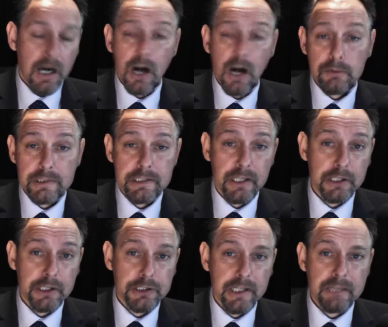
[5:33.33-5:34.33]
Our
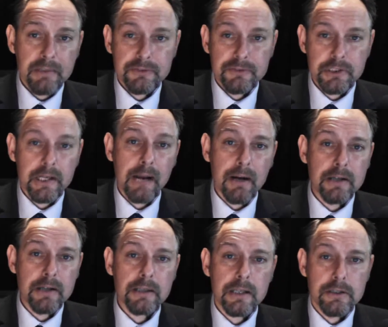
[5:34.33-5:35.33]
research team have dug out
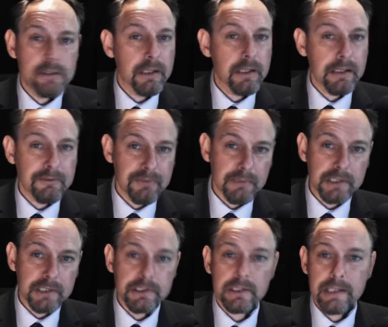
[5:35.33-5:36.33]
another nugget from
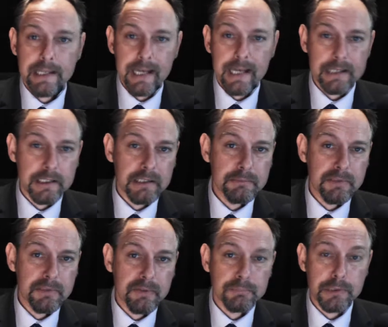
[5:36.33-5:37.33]
the dusty
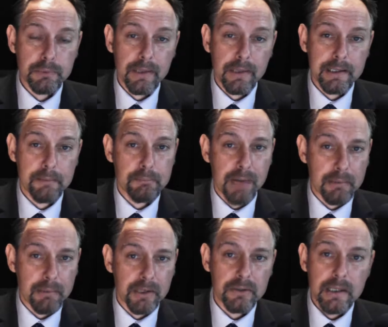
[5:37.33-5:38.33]
catacombs of the Bruswellian
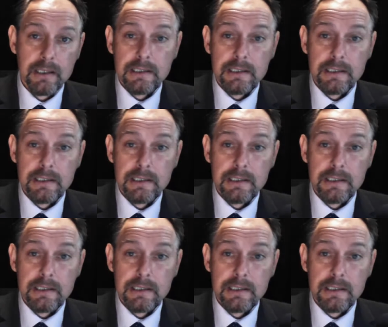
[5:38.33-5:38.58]
Babylon,